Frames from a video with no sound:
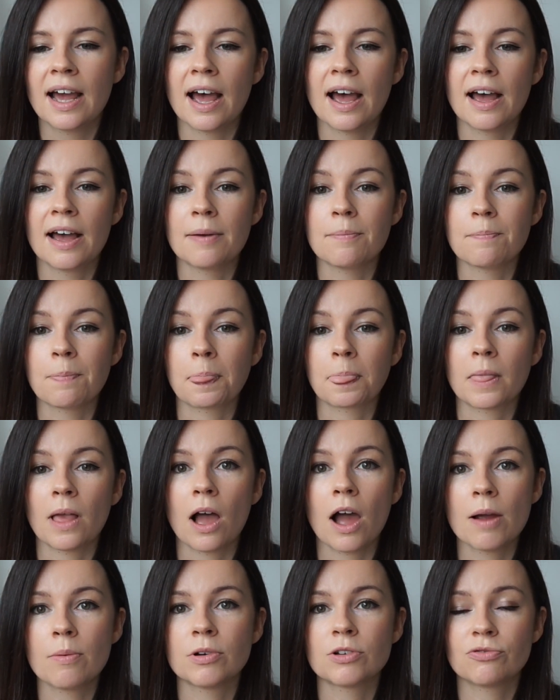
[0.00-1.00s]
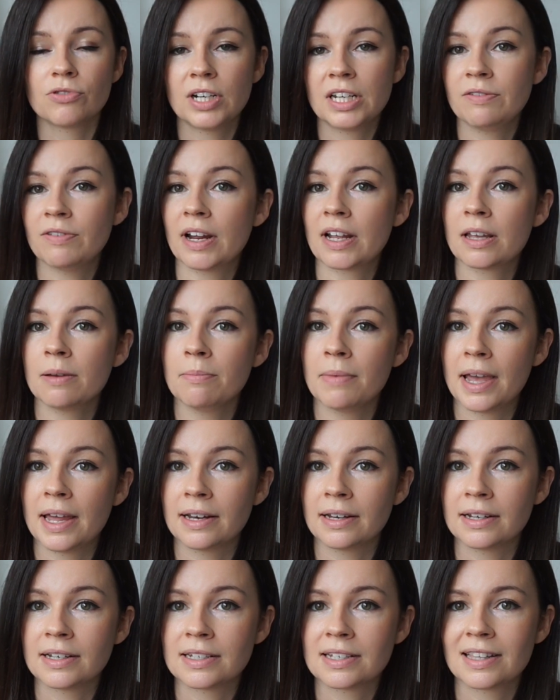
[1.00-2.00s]
I would really
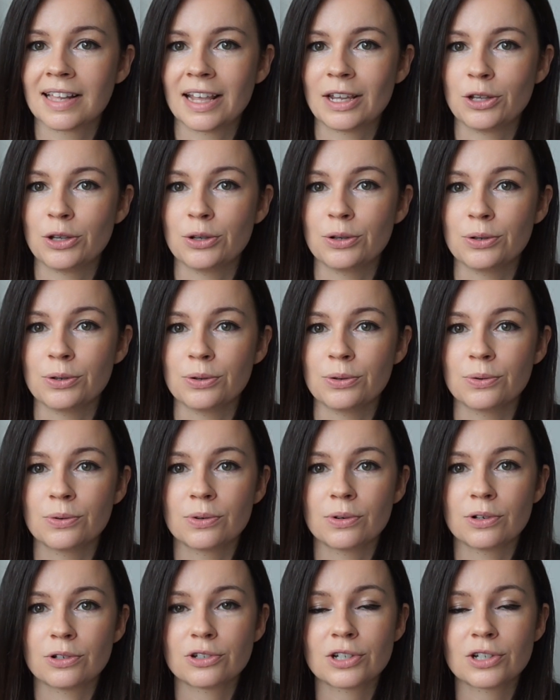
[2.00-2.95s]
recommend that you